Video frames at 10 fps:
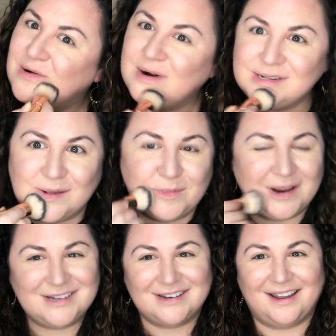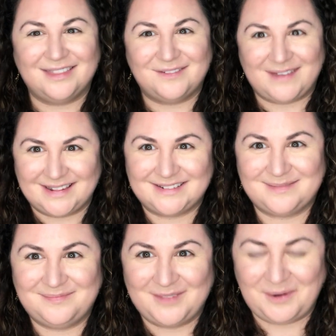or separation on the face.
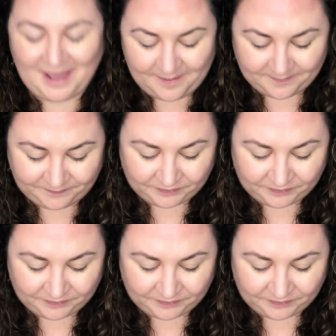Okay,